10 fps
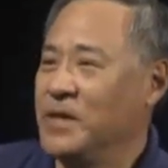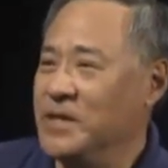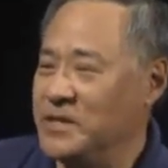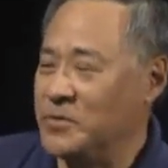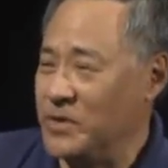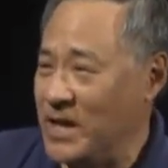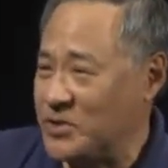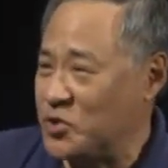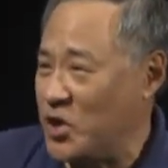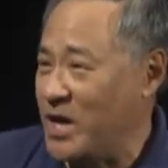History has
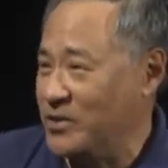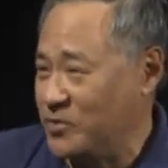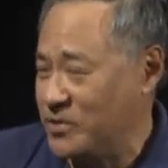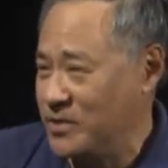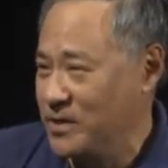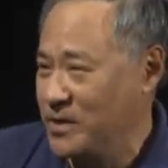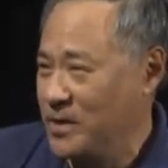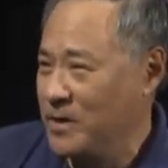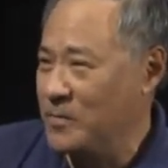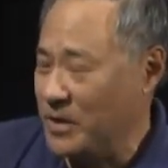changed
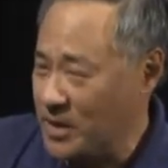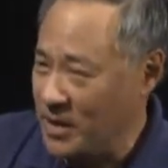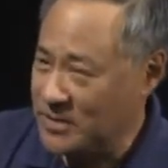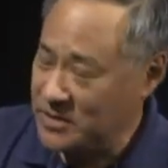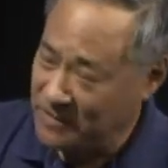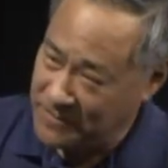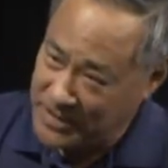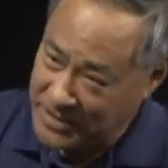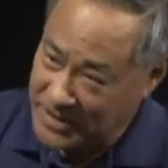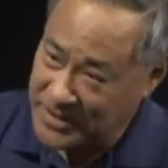because of the
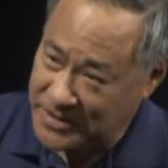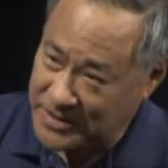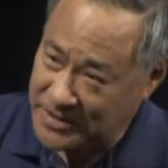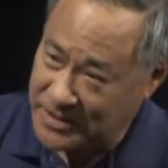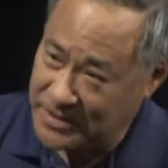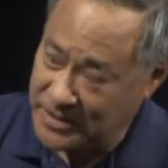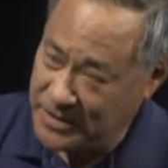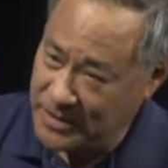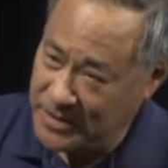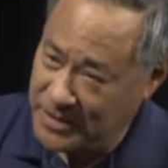existence
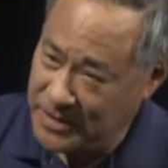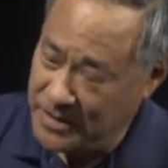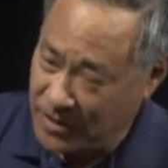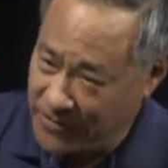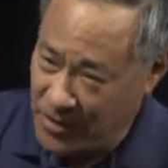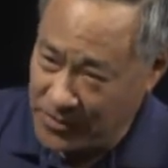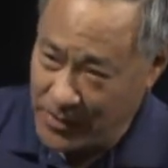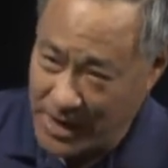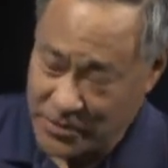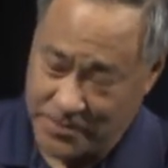of Arthur
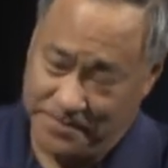Ashe.